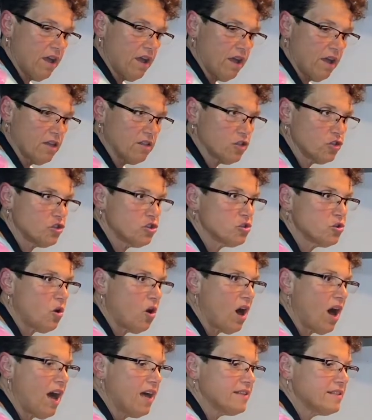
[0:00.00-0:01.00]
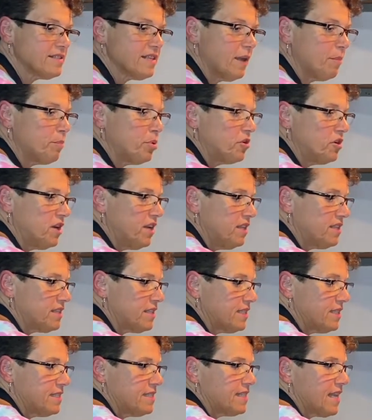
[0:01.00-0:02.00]
the sauce and put it to
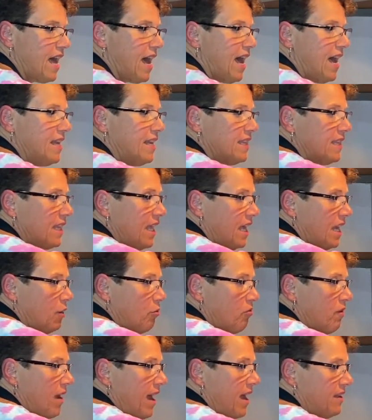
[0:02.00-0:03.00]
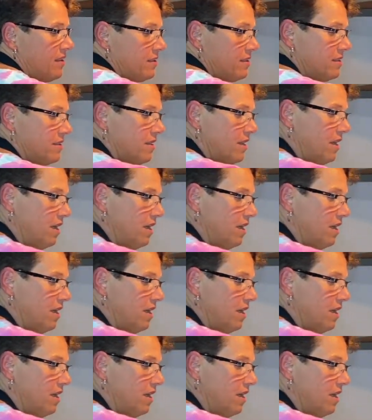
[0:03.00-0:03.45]
the side and let it rest.